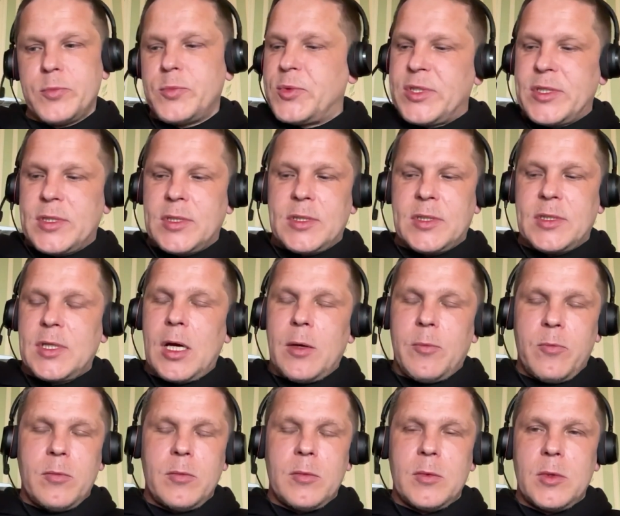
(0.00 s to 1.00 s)

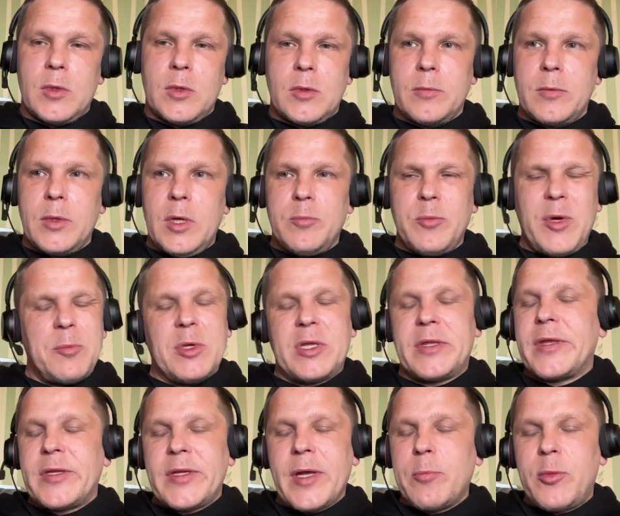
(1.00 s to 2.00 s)
some maybe
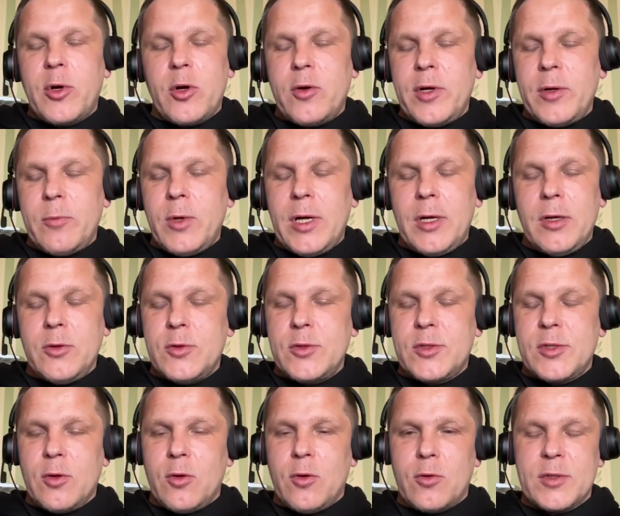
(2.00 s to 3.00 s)
temporary
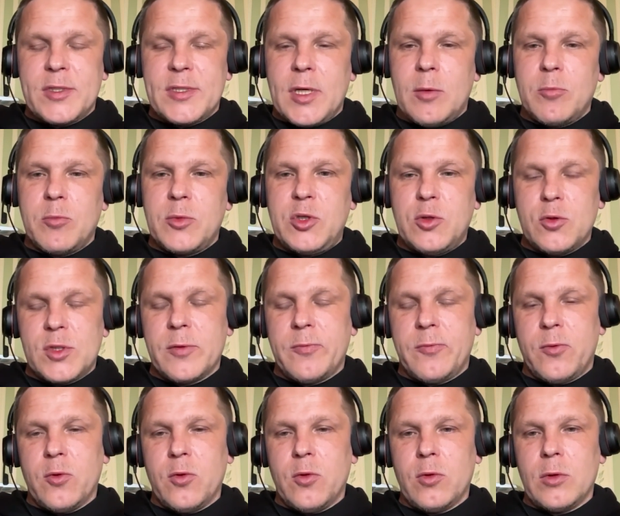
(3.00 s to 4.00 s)
values or some
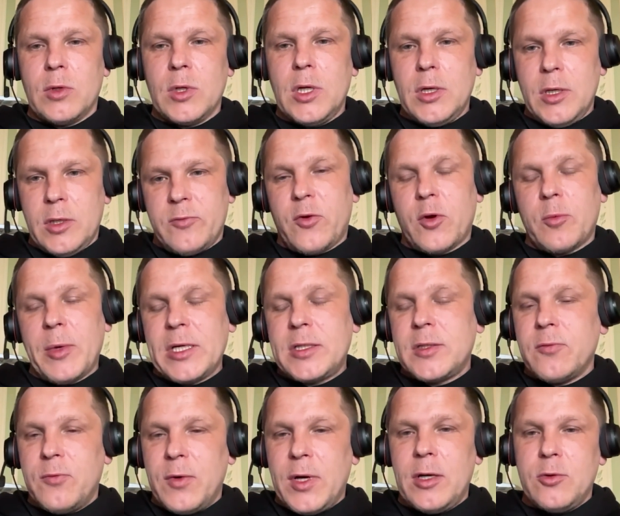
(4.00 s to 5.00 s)
useful
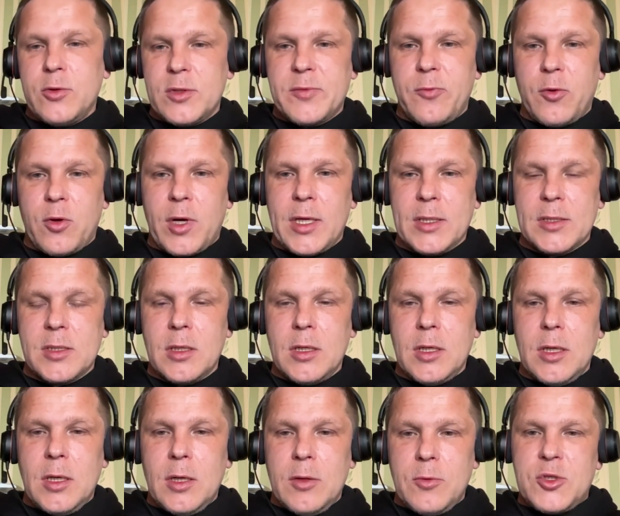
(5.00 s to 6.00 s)
informative values for us,
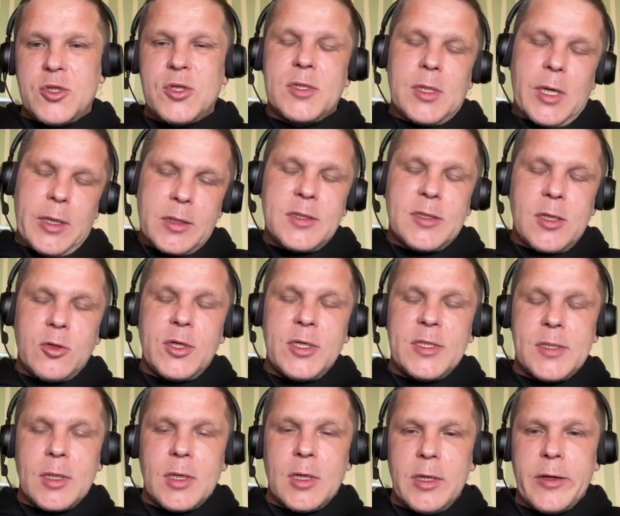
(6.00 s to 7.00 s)
which is like
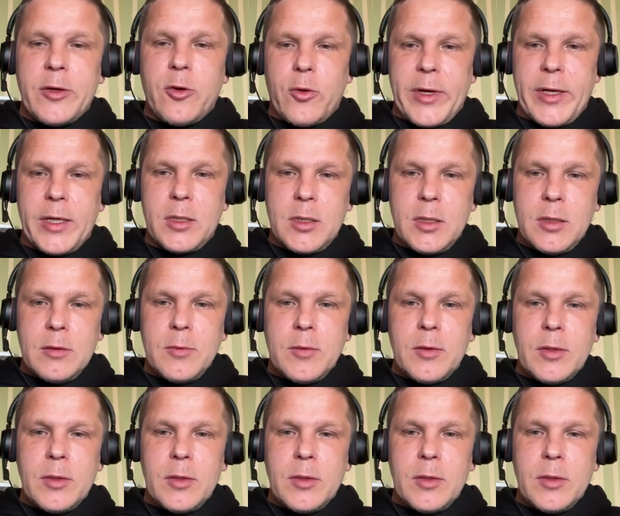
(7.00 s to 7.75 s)
statistically correct.